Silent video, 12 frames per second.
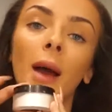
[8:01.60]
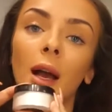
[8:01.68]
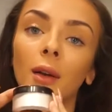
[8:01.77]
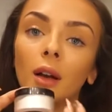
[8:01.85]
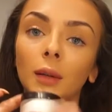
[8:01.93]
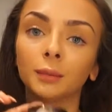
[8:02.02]

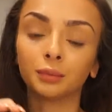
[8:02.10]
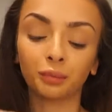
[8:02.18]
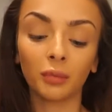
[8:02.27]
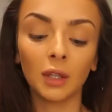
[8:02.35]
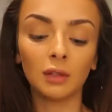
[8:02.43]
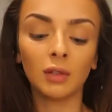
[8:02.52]
Powder.
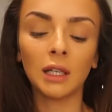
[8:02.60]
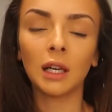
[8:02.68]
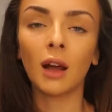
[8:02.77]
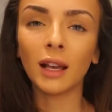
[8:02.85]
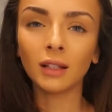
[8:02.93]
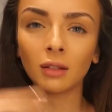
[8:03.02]
It's really
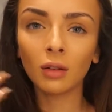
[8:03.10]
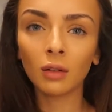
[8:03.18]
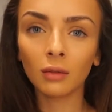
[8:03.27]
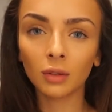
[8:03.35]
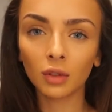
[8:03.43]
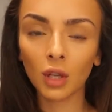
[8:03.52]
nice. It's
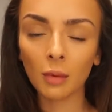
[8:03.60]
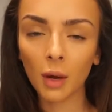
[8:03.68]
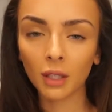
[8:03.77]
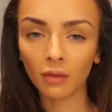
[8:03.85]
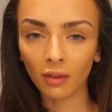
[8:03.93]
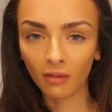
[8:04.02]
not too
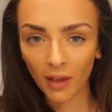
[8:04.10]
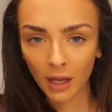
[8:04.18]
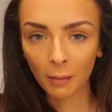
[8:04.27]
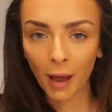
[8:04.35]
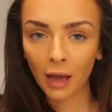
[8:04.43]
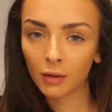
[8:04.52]
much of a
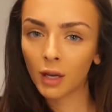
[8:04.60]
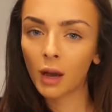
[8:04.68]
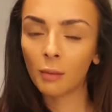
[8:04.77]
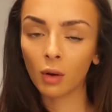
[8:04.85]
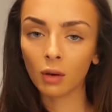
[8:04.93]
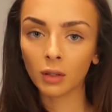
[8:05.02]
thick
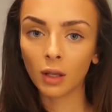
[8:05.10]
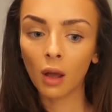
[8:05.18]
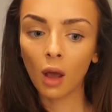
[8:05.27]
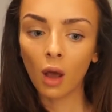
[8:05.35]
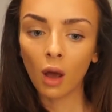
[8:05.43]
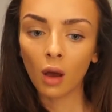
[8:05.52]
powder, because
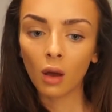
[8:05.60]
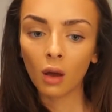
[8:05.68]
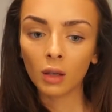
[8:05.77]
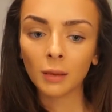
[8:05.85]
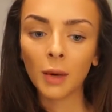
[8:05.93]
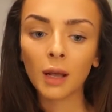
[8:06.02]

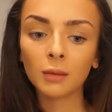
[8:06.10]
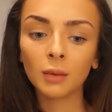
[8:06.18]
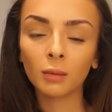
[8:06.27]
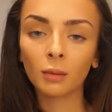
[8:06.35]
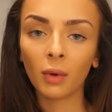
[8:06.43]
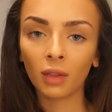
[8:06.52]

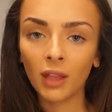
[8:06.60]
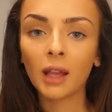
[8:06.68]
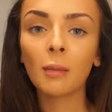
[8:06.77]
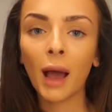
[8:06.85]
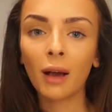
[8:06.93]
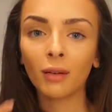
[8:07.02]
sometimes with
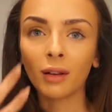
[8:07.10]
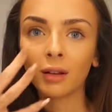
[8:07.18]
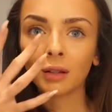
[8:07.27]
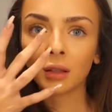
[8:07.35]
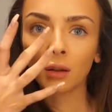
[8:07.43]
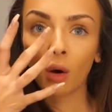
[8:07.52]
thicker
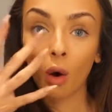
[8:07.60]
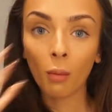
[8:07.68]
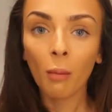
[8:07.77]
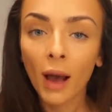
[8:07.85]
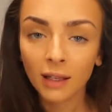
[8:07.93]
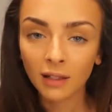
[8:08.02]
powders, on
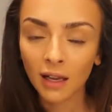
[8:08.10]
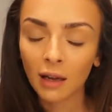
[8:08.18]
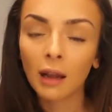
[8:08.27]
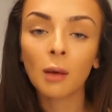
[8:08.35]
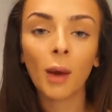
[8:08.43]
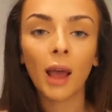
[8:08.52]
my
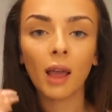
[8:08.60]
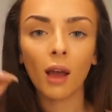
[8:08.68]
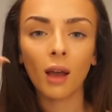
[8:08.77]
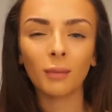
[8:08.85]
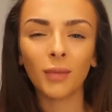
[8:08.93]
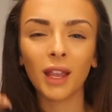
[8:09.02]
skin anyway,
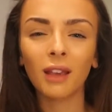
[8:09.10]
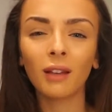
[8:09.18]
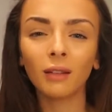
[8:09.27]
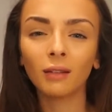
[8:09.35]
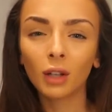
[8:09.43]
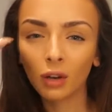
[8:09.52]
it
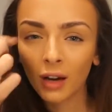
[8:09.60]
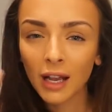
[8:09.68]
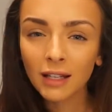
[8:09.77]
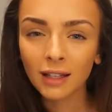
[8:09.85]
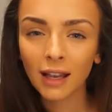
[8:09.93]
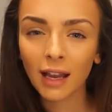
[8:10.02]
can
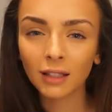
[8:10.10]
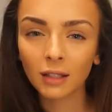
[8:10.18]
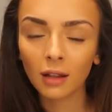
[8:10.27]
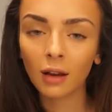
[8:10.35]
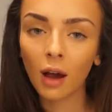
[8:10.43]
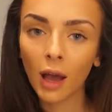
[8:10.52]
crease and get
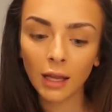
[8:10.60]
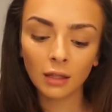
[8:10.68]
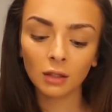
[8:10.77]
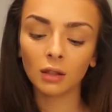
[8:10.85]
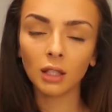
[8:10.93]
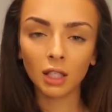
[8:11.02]
into the
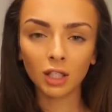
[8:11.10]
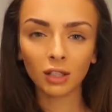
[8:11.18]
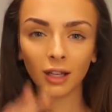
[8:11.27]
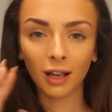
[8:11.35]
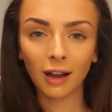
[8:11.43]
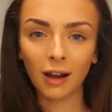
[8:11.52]
lines. So this is
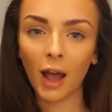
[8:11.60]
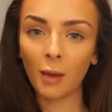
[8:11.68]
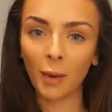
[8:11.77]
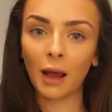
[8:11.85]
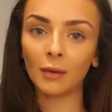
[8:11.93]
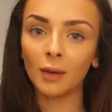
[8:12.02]
just like a
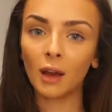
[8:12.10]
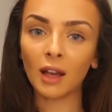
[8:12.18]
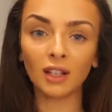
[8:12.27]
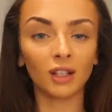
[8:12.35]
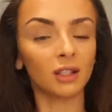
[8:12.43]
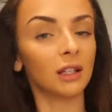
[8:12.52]
light powder.
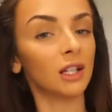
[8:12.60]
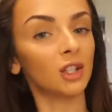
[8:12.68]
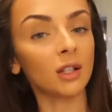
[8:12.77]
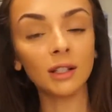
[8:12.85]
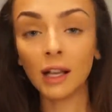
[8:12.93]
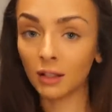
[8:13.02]
It just
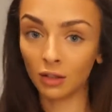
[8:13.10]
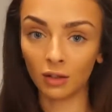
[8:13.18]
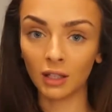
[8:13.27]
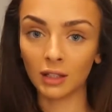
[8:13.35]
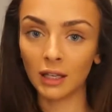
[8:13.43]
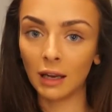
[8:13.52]
literally sets your
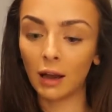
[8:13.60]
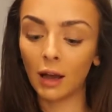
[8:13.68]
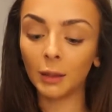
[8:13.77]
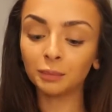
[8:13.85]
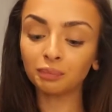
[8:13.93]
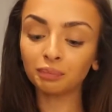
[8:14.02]
concealer